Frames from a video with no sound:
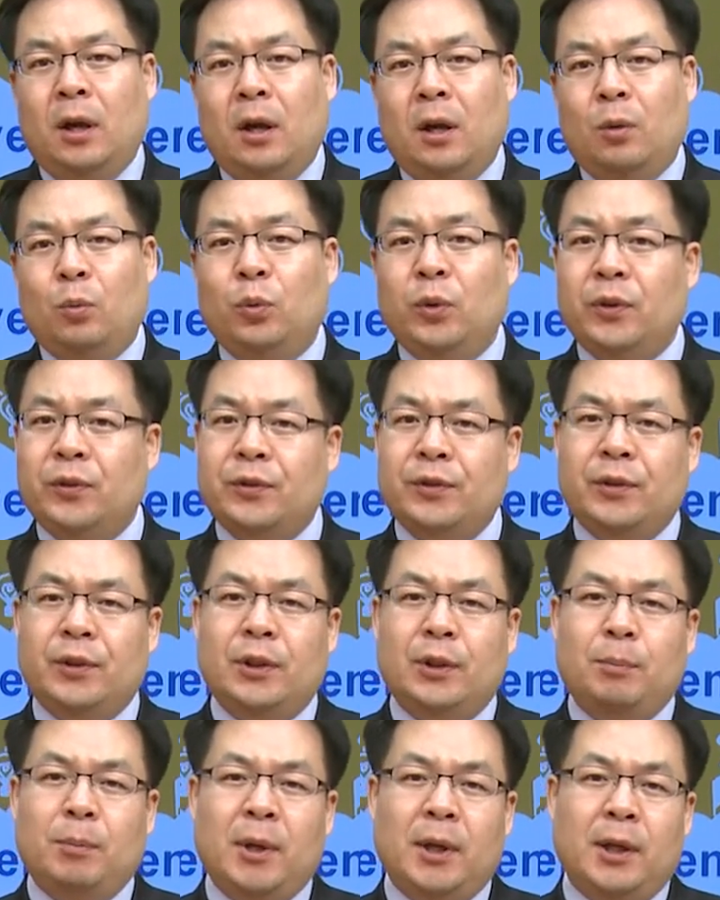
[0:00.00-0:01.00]
we
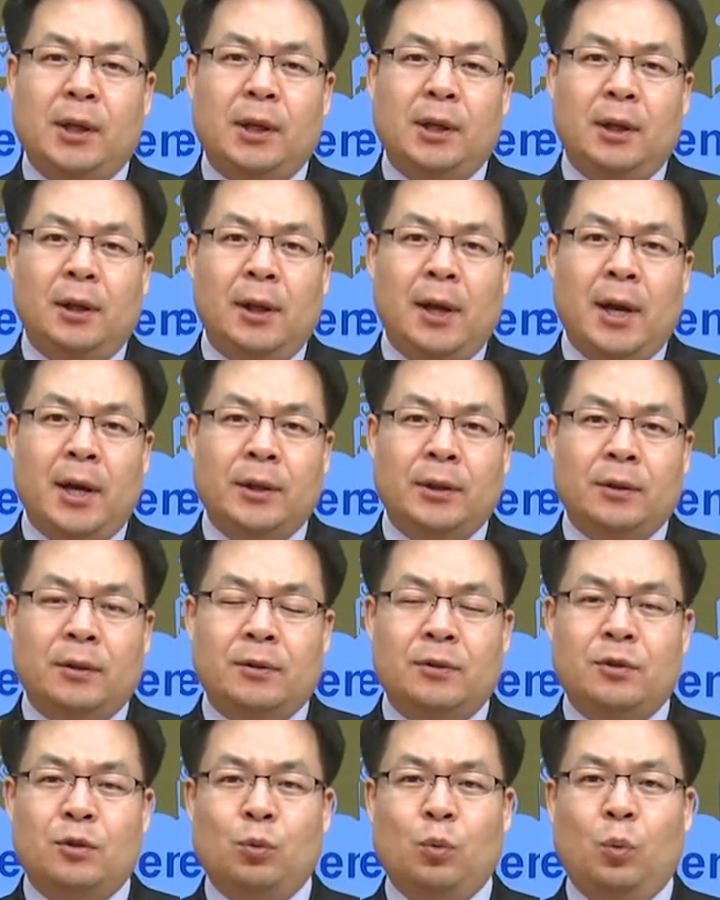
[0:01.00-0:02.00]
see many
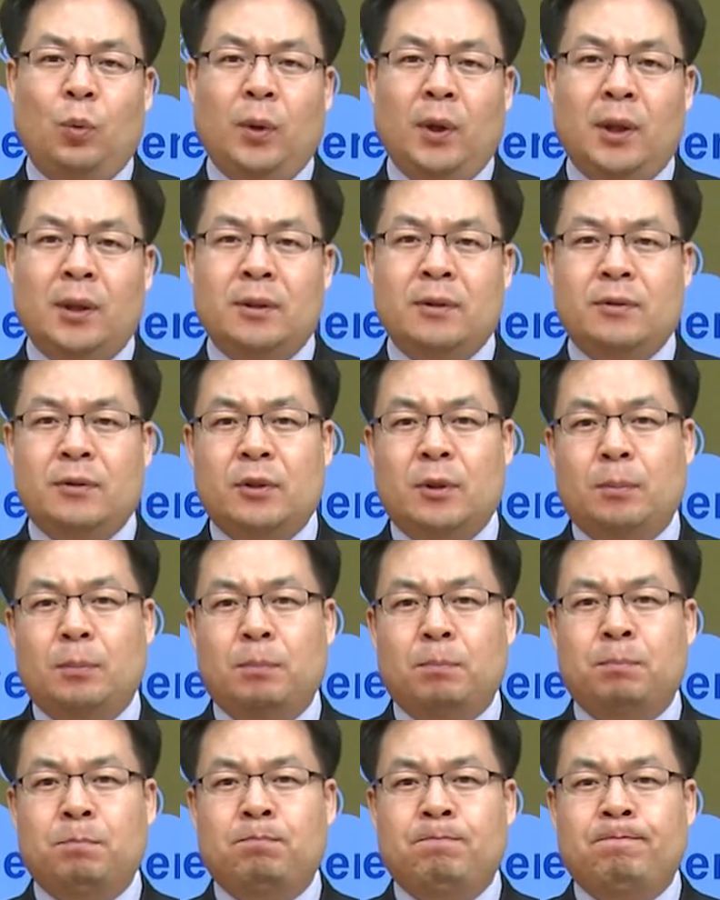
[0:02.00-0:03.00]
clients with
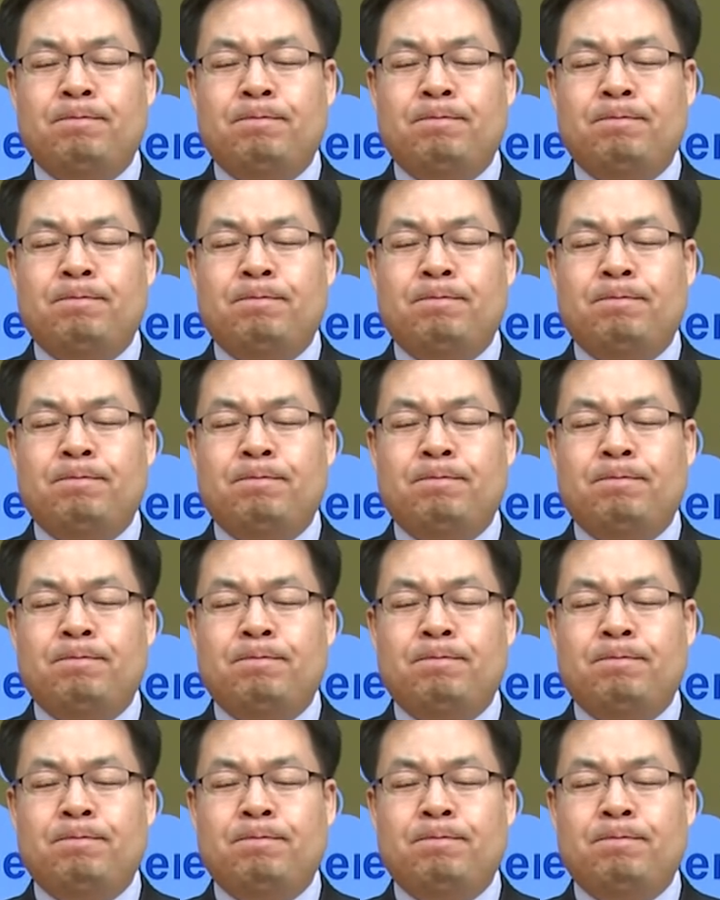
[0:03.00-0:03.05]
some